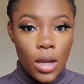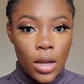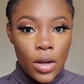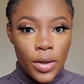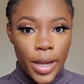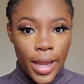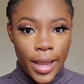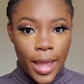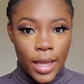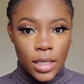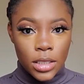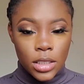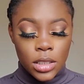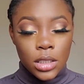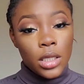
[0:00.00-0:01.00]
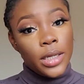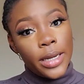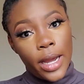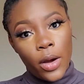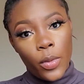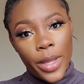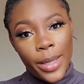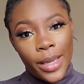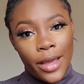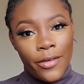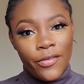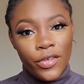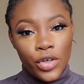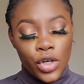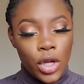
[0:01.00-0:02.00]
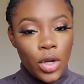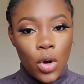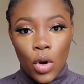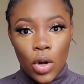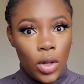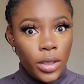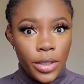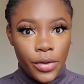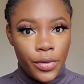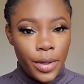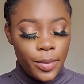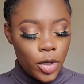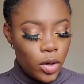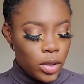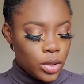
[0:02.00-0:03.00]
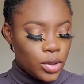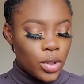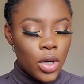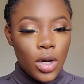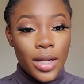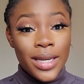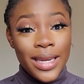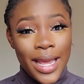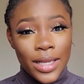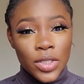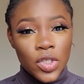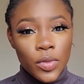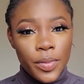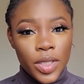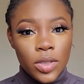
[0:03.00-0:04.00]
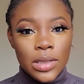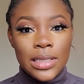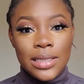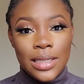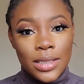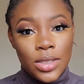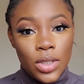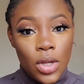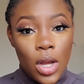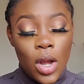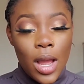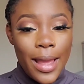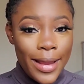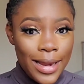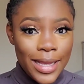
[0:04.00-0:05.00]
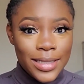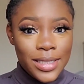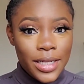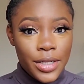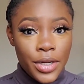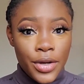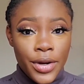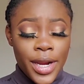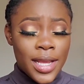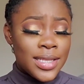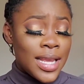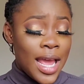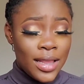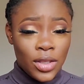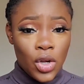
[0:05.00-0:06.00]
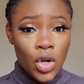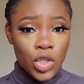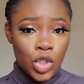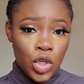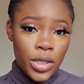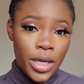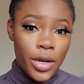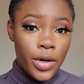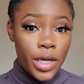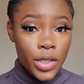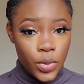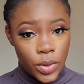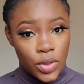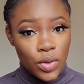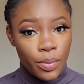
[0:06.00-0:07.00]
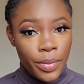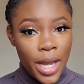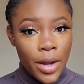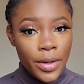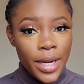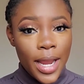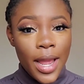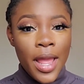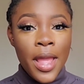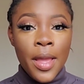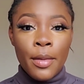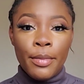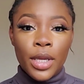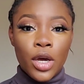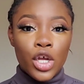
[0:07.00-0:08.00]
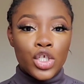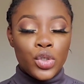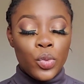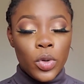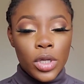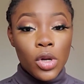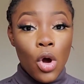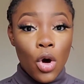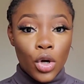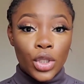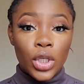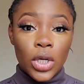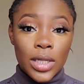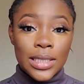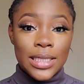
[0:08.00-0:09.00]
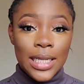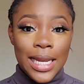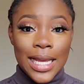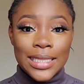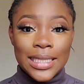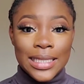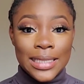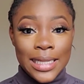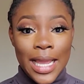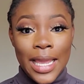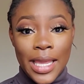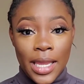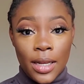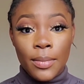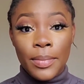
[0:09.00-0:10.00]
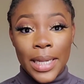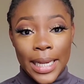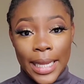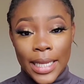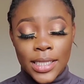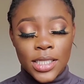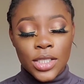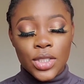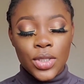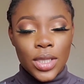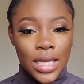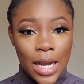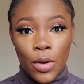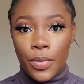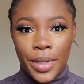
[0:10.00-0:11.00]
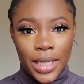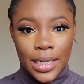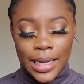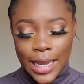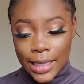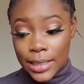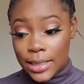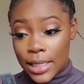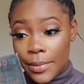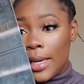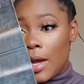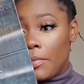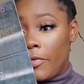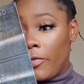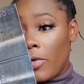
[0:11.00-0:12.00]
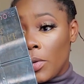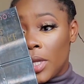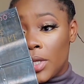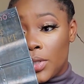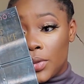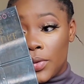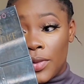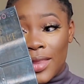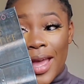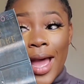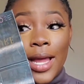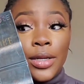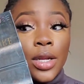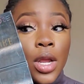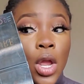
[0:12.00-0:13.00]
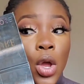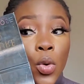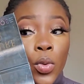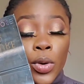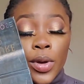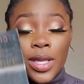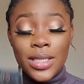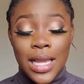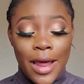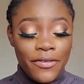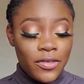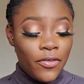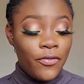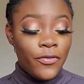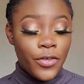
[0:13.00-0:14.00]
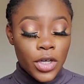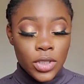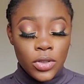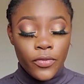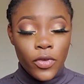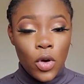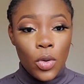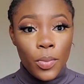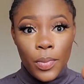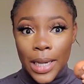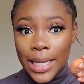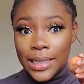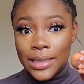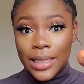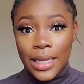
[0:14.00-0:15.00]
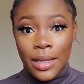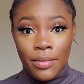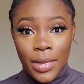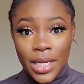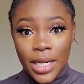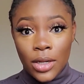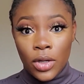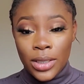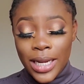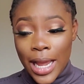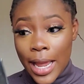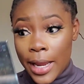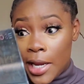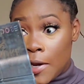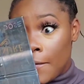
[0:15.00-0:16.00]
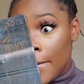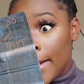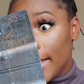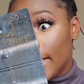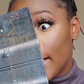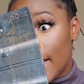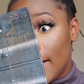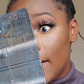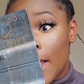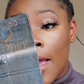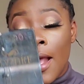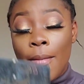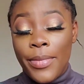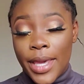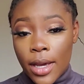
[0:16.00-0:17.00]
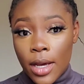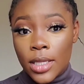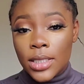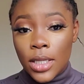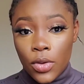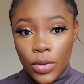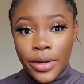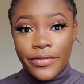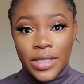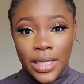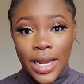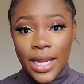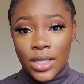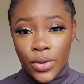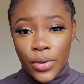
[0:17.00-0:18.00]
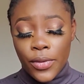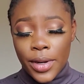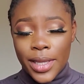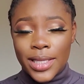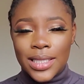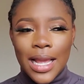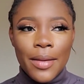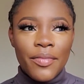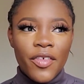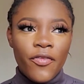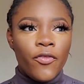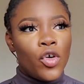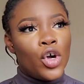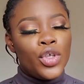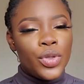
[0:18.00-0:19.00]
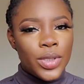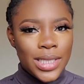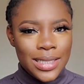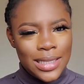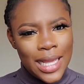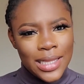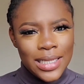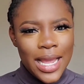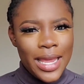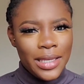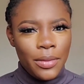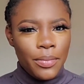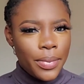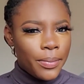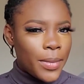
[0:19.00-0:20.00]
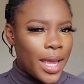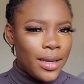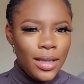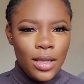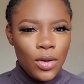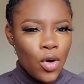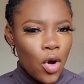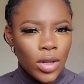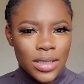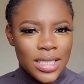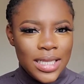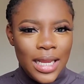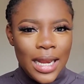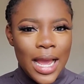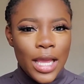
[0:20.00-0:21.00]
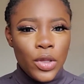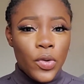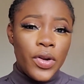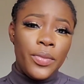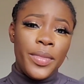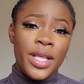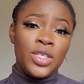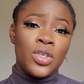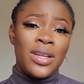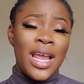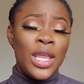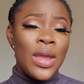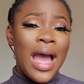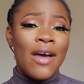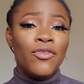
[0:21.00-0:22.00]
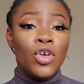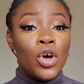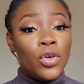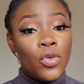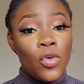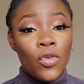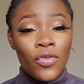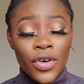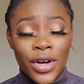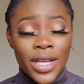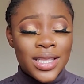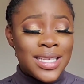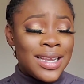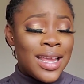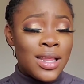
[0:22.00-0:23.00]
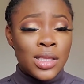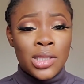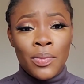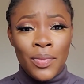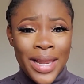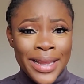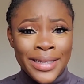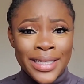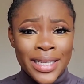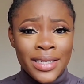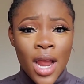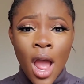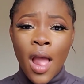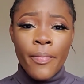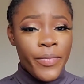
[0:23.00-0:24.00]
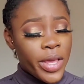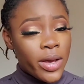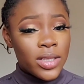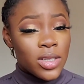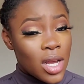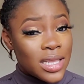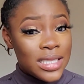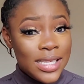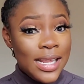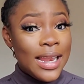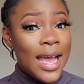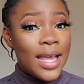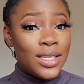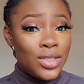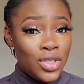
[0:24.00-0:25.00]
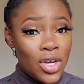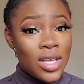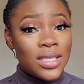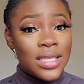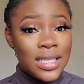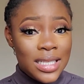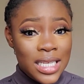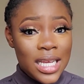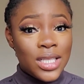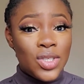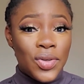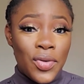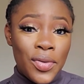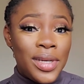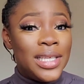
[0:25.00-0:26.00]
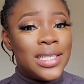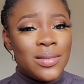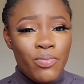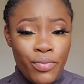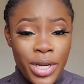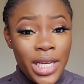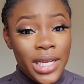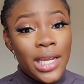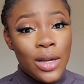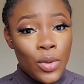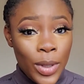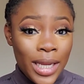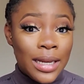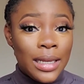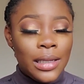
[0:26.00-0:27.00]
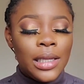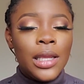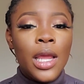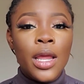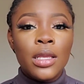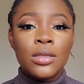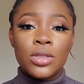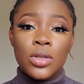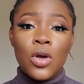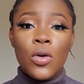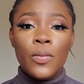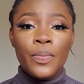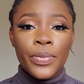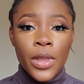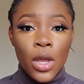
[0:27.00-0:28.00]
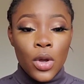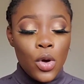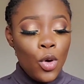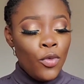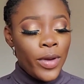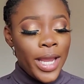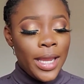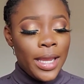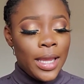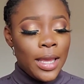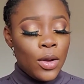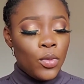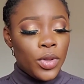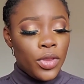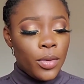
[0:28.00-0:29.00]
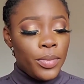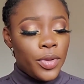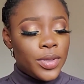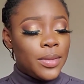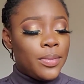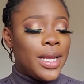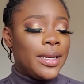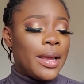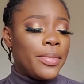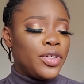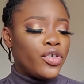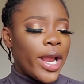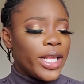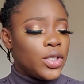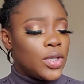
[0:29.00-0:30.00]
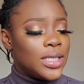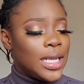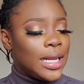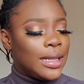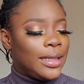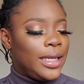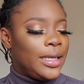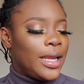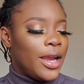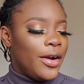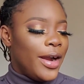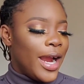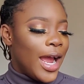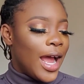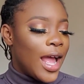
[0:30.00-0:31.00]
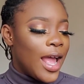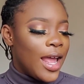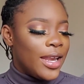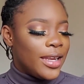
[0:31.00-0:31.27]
Okay guys, so now we have done all the cream contour. Next would be to set the highlighted areas and the contoured areas with some powder, because you want all your concealer to stay in place. So that will be the next step. Now before we do that, we're going to have to first of all blend the immediate under eye area again, because it would have started to crease. And before you set any concealer, you want to make sure that you have gone over it again to blend it, because concealer does tend to crease pretty quickly. So go over it again with your beauty blender, but try to use a clean area.